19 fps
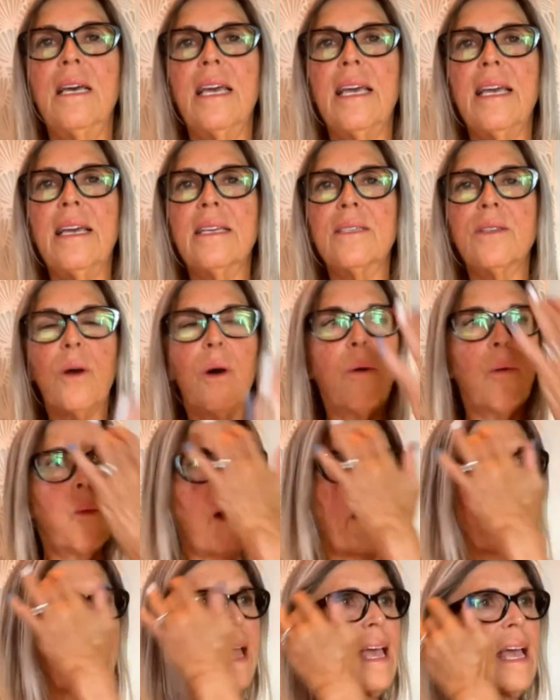is a
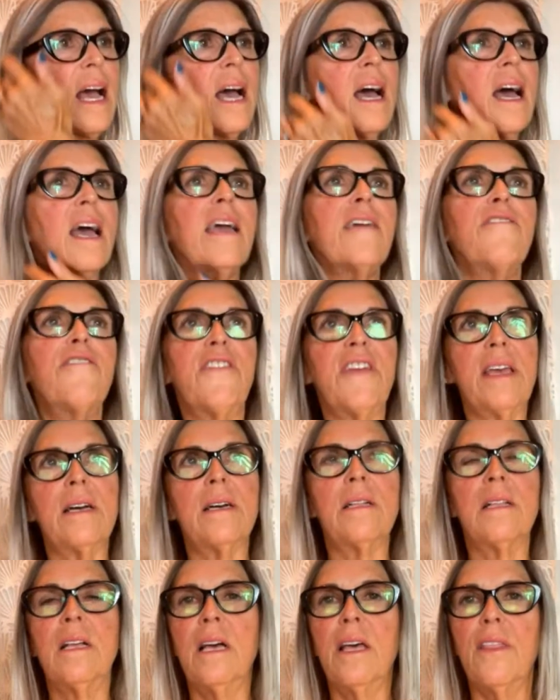way I
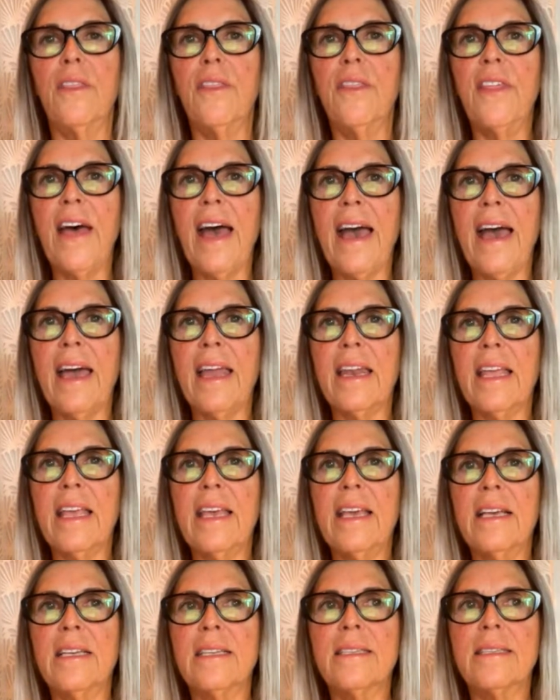feel that
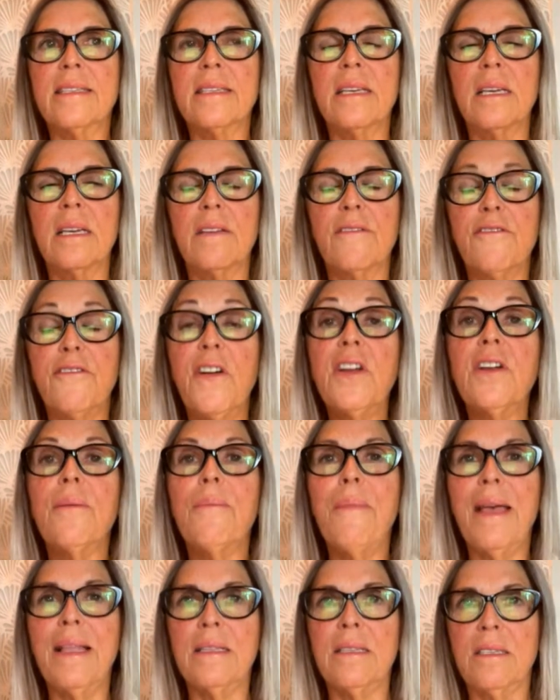is
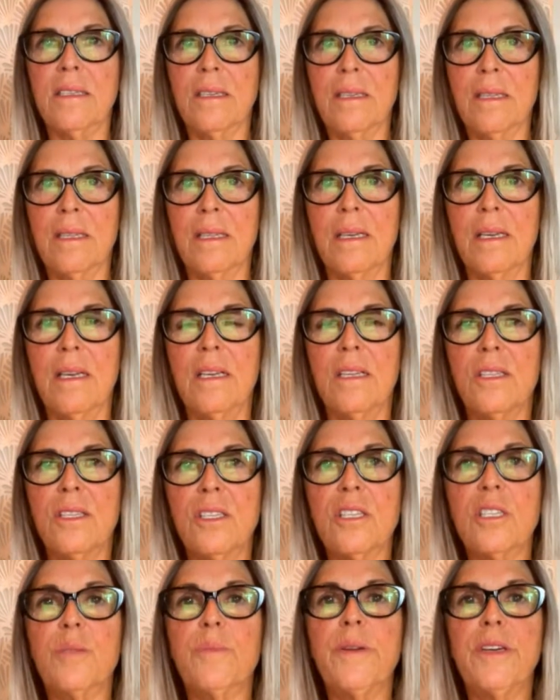fundamental
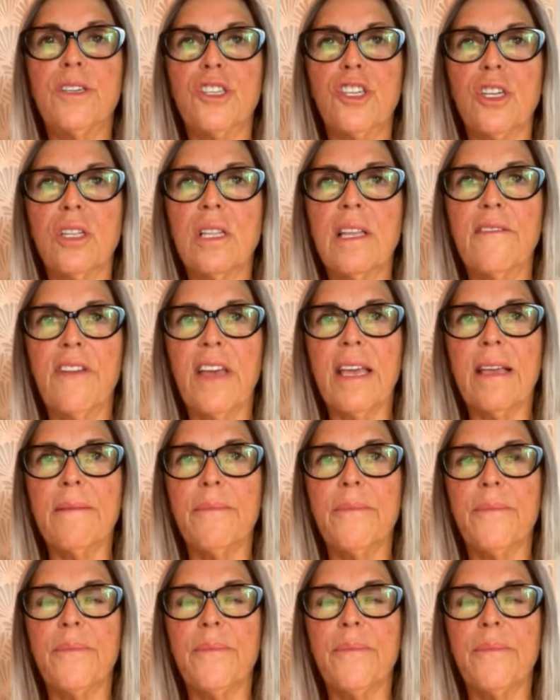to spiritual living.